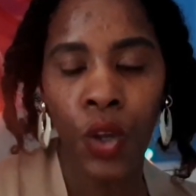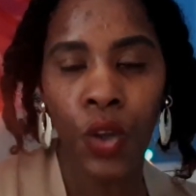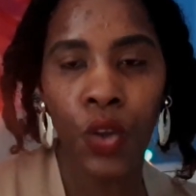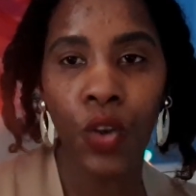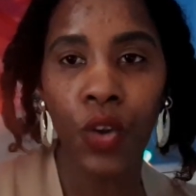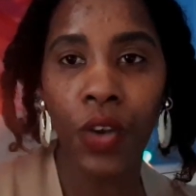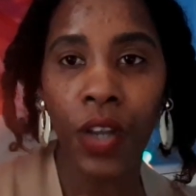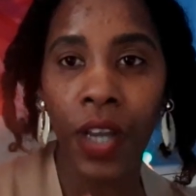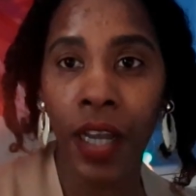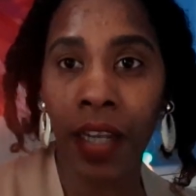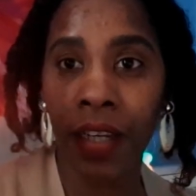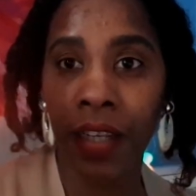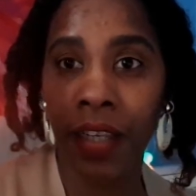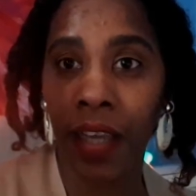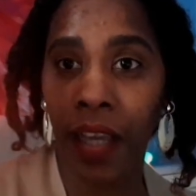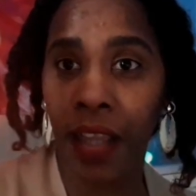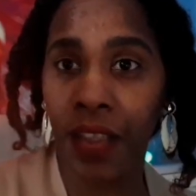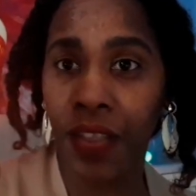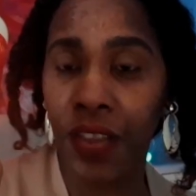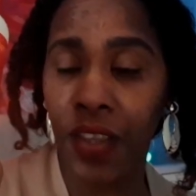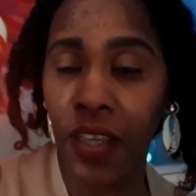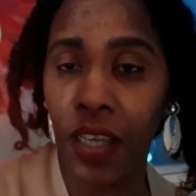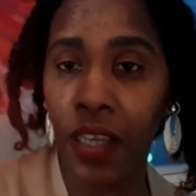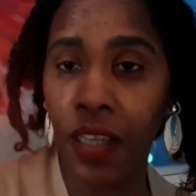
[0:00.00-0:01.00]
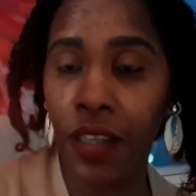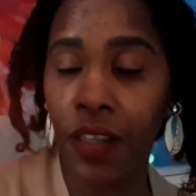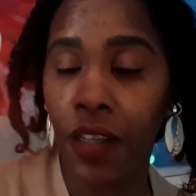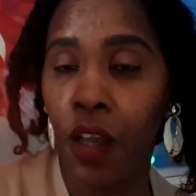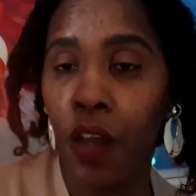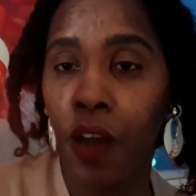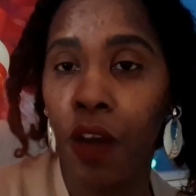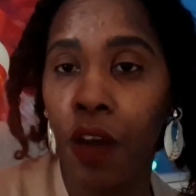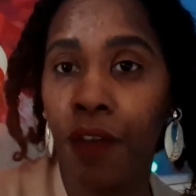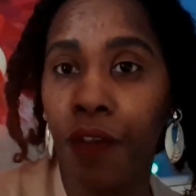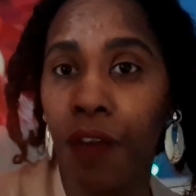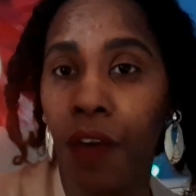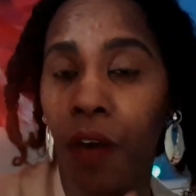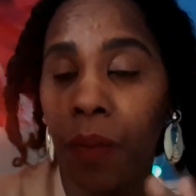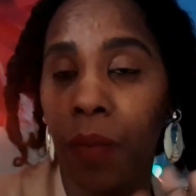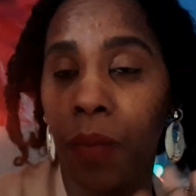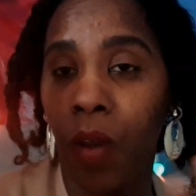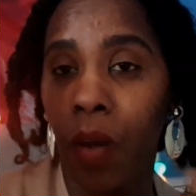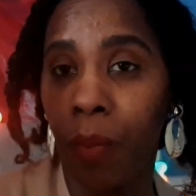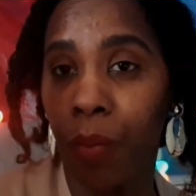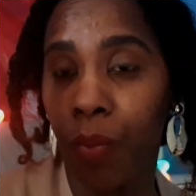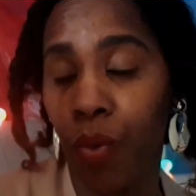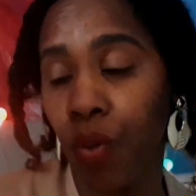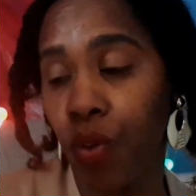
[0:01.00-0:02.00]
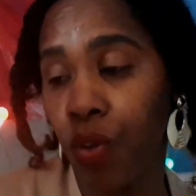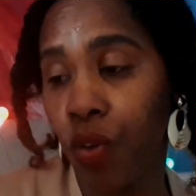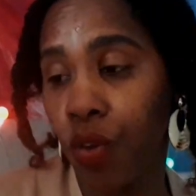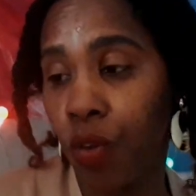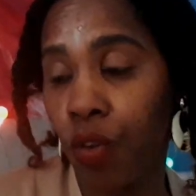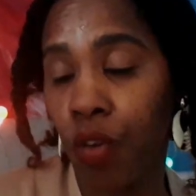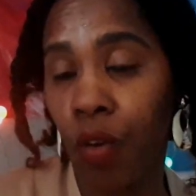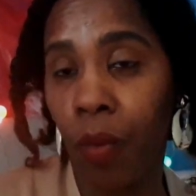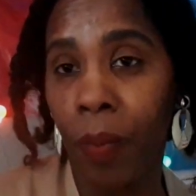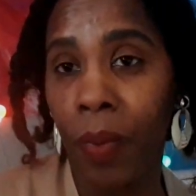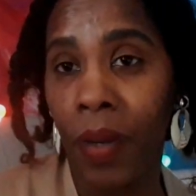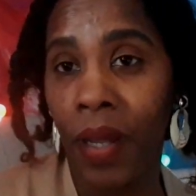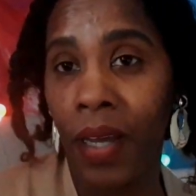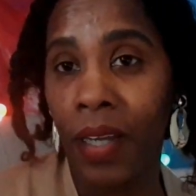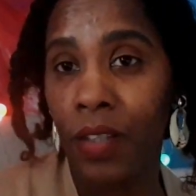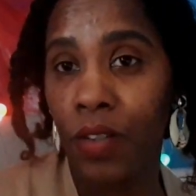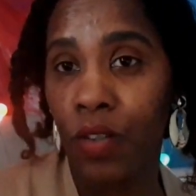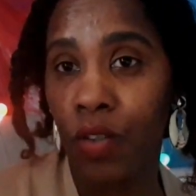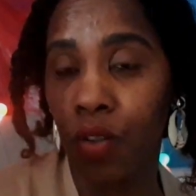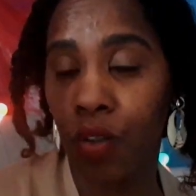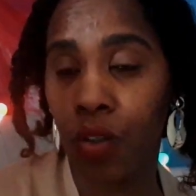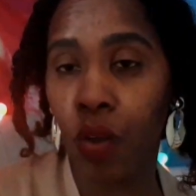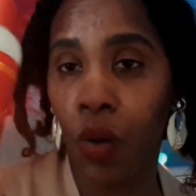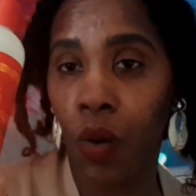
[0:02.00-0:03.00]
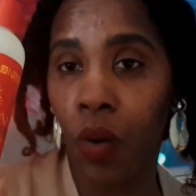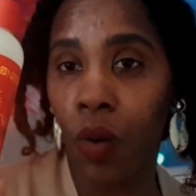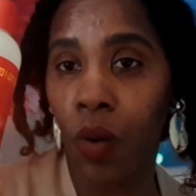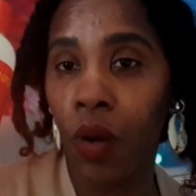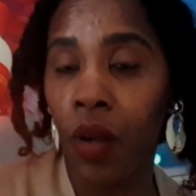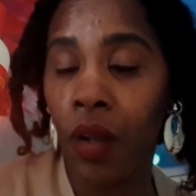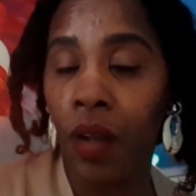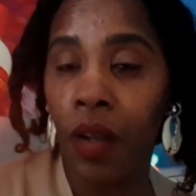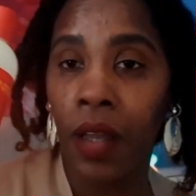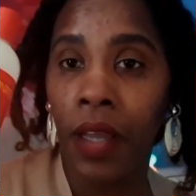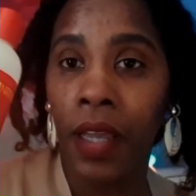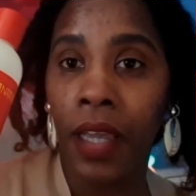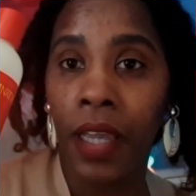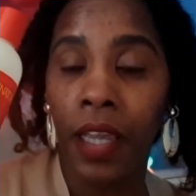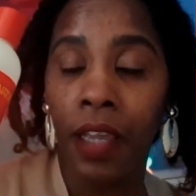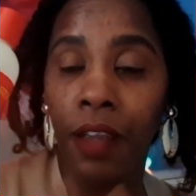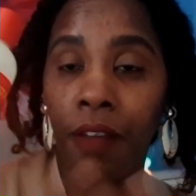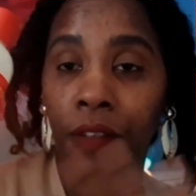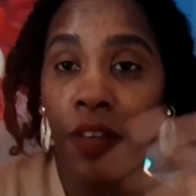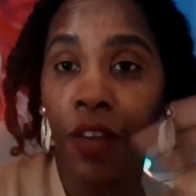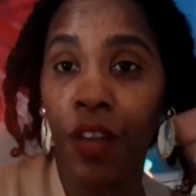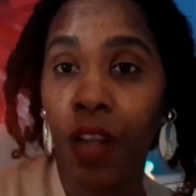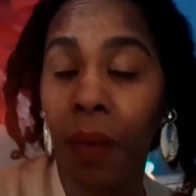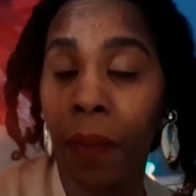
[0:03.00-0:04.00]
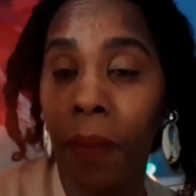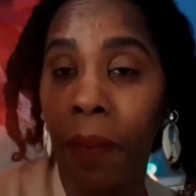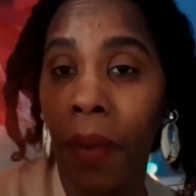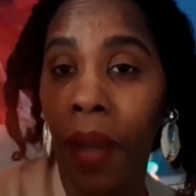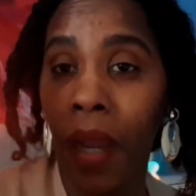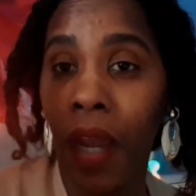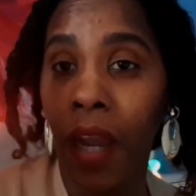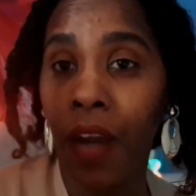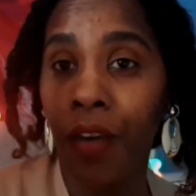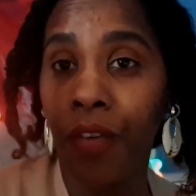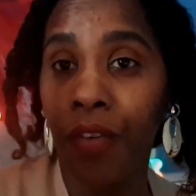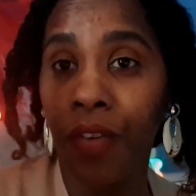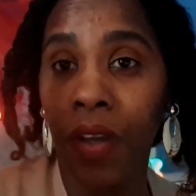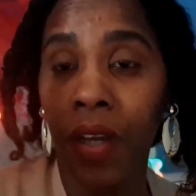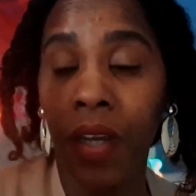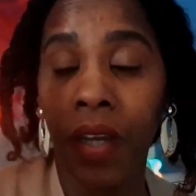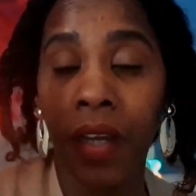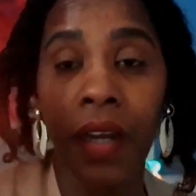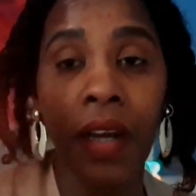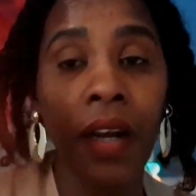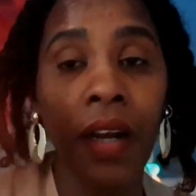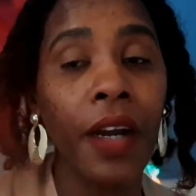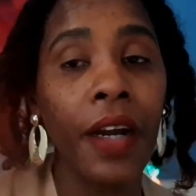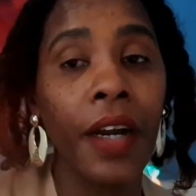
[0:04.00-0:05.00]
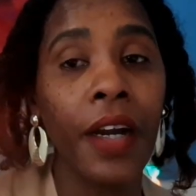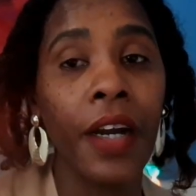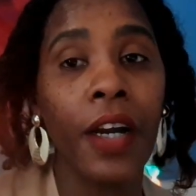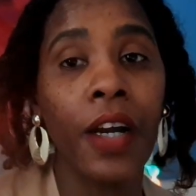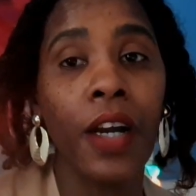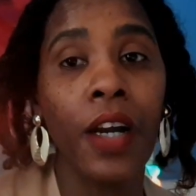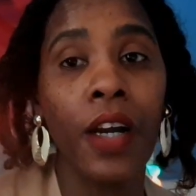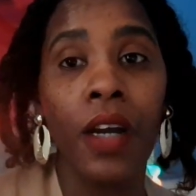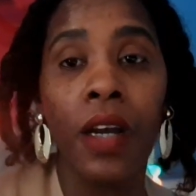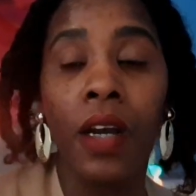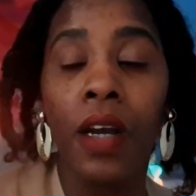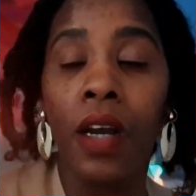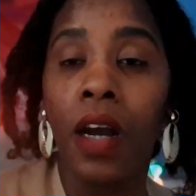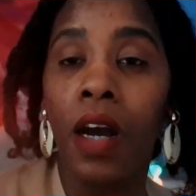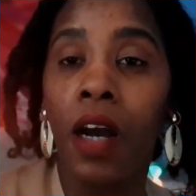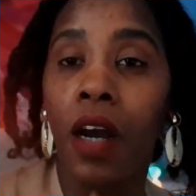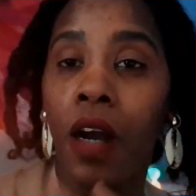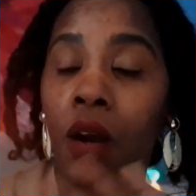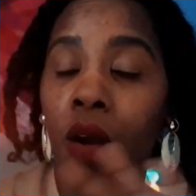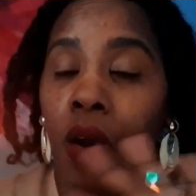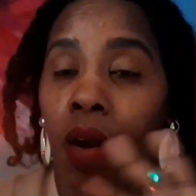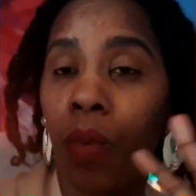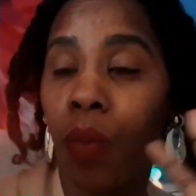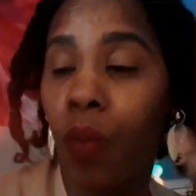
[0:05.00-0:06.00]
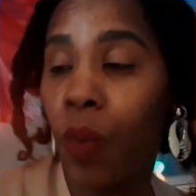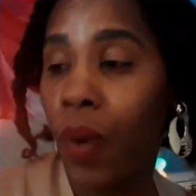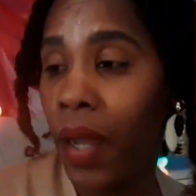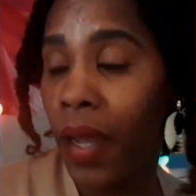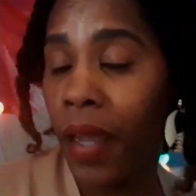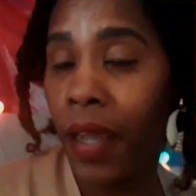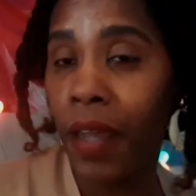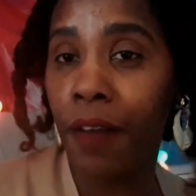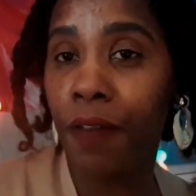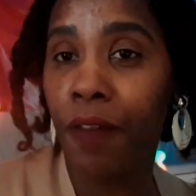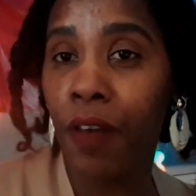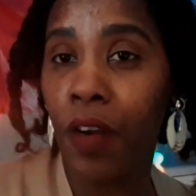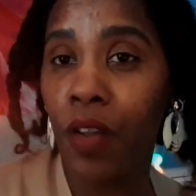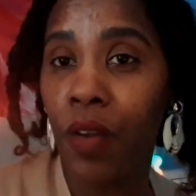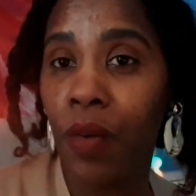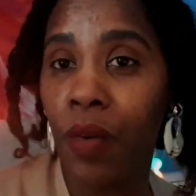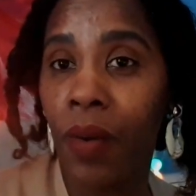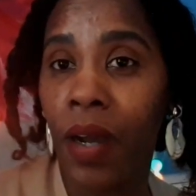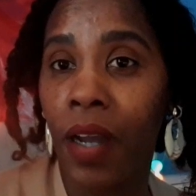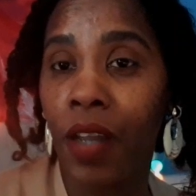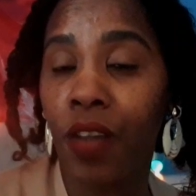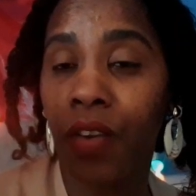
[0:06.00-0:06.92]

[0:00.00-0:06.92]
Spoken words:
You can get these from your beauty supply store if in America, wherever you are.